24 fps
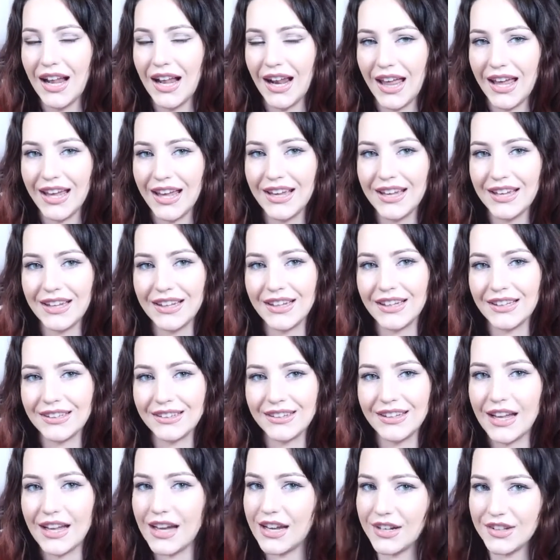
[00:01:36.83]
Like,
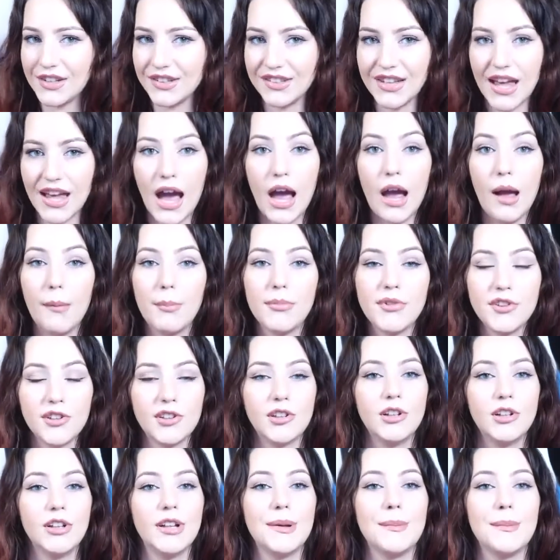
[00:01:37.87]
that is the
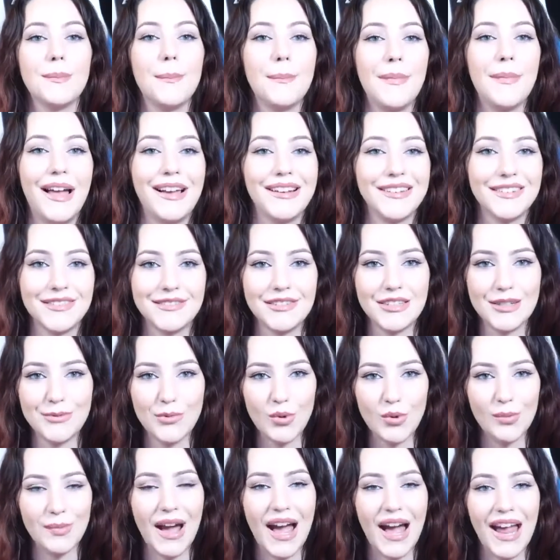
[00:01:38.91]
absolute
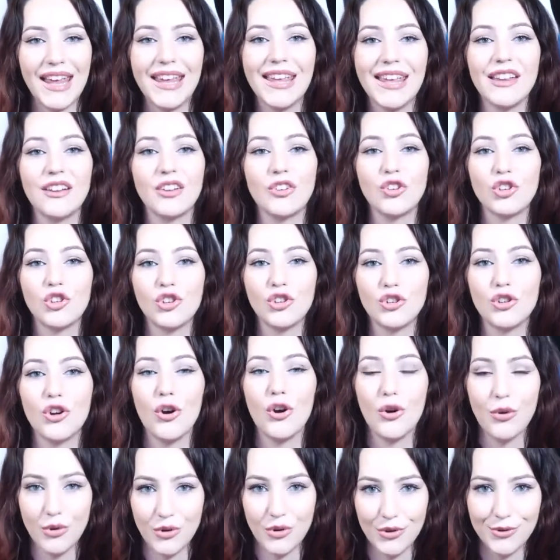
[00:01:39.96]
maximum I can
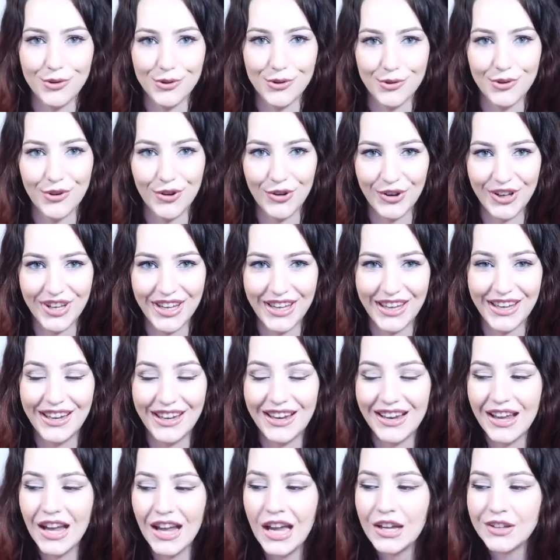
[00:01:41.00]
show to you,
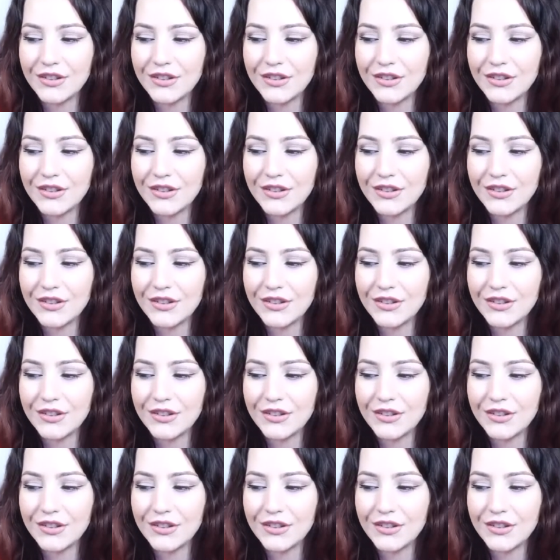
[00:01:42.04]
okay?